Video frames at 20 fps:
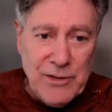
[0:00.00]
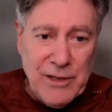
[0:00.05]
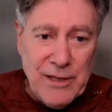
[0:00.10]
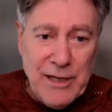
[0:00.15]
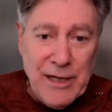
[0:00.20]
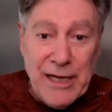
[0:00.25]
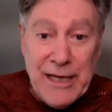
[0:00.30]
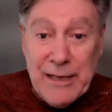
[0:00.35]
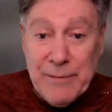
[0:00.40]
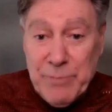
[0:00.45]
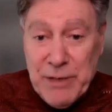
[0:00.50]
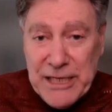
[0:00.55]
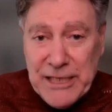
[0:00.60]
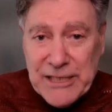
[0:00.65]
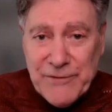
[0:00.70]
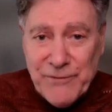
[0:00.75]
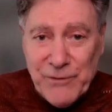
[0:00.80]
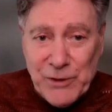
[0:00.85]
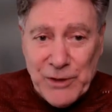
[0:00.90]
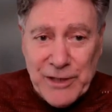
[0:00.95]
to, uh, and
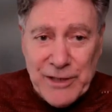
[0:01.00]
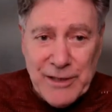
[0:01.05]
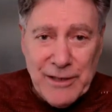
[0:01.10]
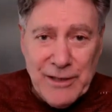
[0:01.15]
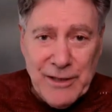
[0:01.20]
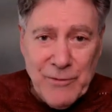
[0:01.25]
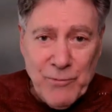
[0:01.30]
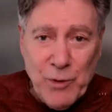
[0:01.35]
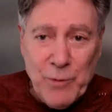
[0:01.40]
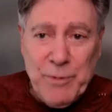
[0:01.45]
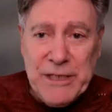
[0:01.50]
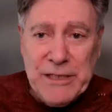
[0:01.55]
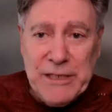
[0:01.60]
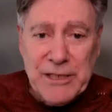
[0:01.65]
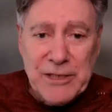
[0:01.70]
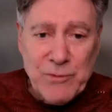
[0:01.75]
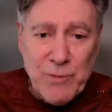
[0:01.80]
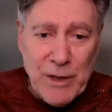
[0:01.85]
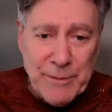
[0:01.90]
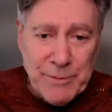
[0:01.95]
peacefully will
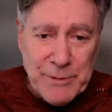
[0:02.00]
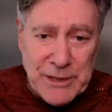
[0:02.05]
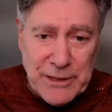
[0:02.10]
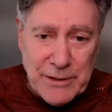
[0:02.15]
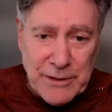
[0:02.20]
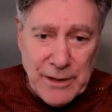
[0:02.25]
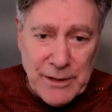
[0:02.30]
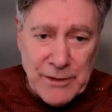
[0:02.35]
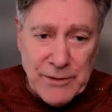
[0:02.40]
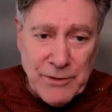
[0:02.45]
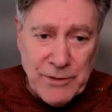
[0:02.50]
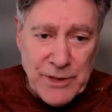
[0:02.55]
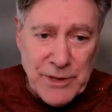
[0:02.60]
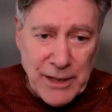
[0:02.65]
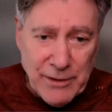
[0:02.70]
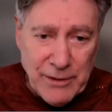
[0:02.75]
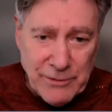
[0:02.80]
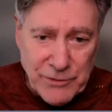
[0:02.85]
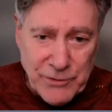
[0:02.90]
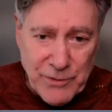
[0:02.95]
be disrupted under
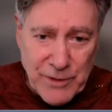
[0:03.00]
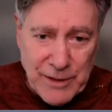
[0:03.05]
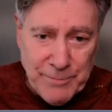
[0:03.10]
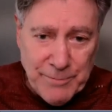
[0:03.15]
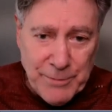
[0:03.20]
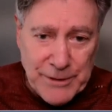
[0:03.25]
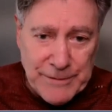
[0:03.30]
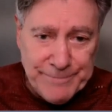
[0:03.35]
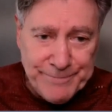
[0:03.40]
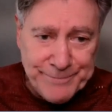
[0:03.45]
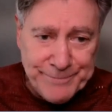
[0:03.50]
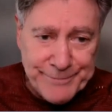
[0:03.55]
Donald Trump.